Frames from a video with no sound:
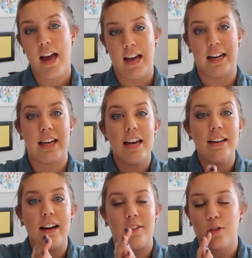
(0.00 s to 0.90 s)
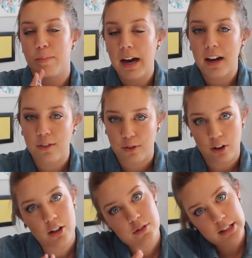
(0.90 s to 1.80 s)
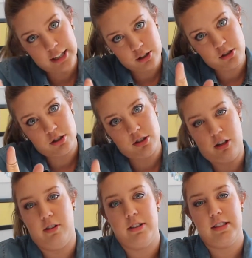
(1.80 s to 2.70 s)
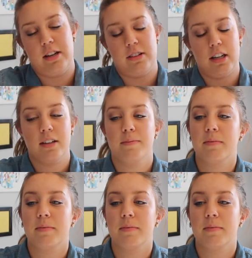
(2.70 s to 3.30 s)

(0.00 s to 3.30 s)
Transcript: And again, I feel bad for all of you lactose intolerants out there.